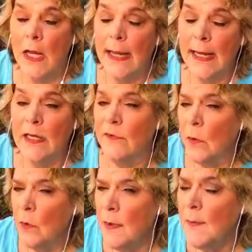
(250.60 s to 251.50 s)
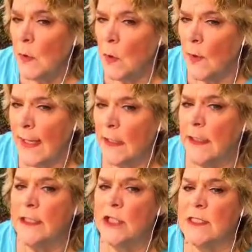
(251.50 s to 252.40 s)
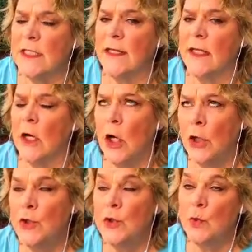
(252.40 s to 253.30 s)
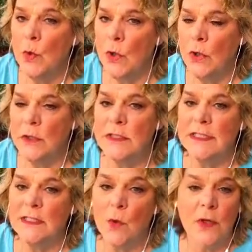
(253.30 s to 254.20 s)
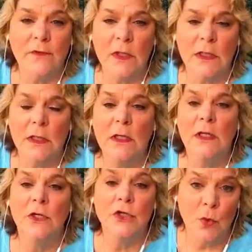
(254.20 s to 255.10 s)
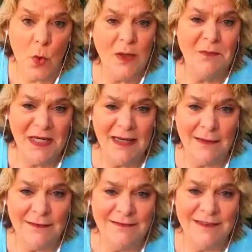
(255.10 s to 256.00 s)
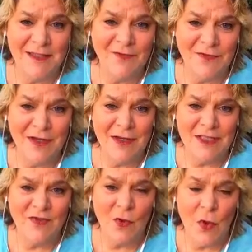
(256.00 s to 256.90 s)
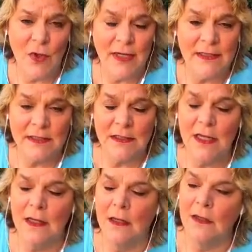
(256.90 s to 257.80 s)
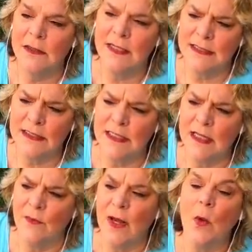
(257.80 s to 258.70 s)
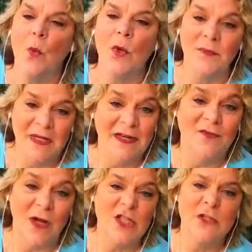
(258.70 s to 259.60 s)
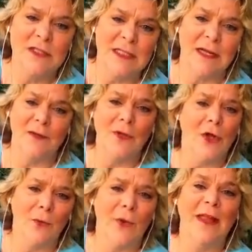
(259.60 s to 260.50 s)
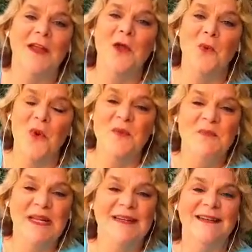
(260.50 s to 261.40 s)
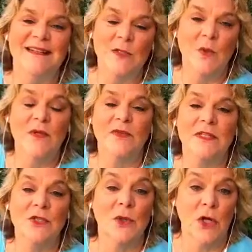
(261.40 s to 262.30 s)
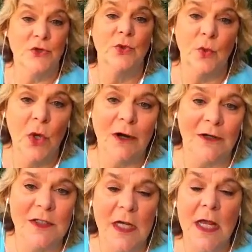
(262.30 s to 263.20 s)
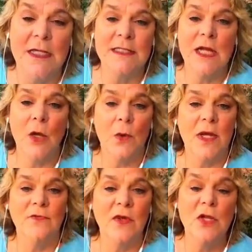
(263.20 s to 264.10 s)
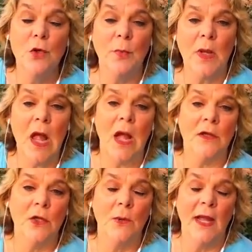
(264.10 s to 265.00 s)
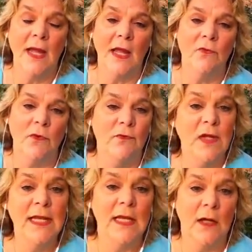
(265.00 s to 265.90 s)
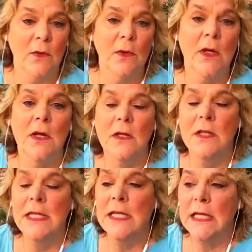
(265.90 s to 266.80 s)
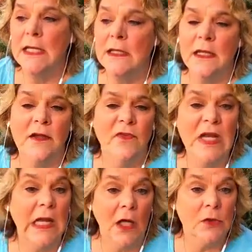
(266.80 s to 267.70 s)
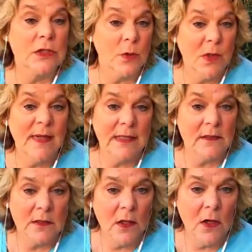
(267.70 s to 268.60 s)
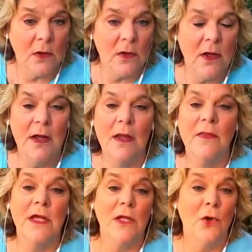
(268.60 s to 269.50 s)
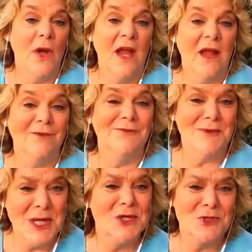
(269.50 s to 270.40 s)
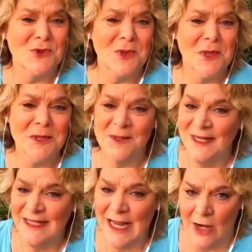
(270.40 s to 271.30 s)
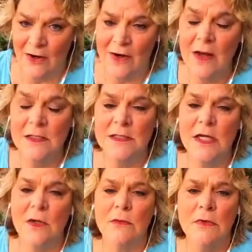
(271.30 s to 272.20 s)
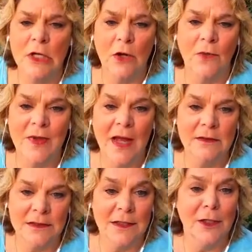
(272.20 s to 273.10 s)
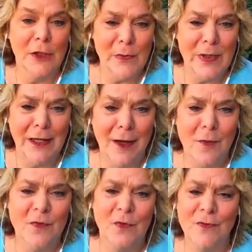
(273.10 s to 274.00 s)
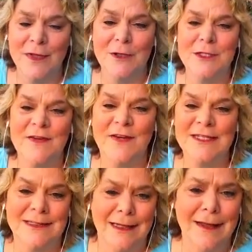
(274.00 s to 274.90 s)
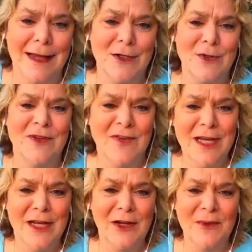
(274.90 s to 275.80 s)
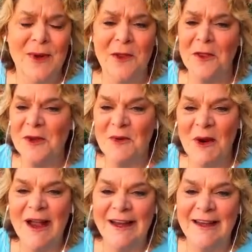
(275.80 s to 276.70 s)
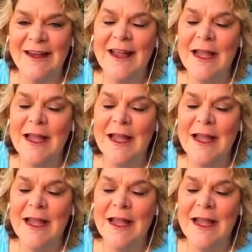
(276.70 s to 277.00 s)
And if I remember correctly, she said that 100 words is equivalent to 1 minute. In as far as, did I say that right? 1 minute. I should have said it the other way. 1 minute is equivalent to 100 words. So if in your blog you have a video, and the video is 3 minutes long, then you have 300 words right there. So, that's a little bit helpful for those of us that like doing video rather than writing.